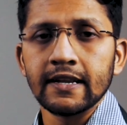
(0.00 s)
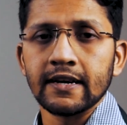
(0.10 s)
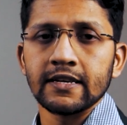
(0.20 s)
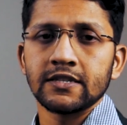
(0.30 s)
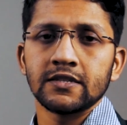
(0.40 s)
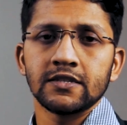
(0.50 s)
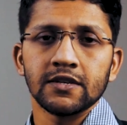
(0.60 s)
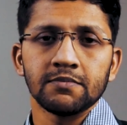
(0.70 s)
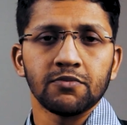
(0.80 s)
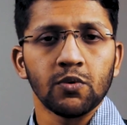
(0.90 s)

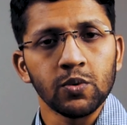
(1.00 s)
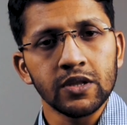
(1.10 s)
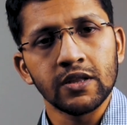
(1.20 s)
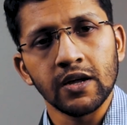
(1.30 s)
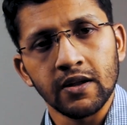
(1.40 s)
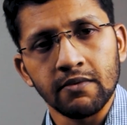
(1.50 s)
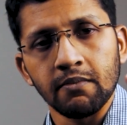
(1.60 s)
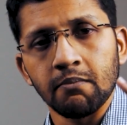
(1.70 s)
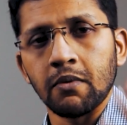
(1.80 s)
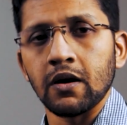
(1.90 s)
relationship with their
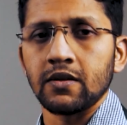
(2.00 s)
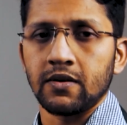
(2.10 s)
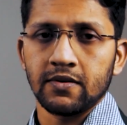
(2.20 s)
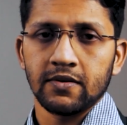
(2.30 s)
mother.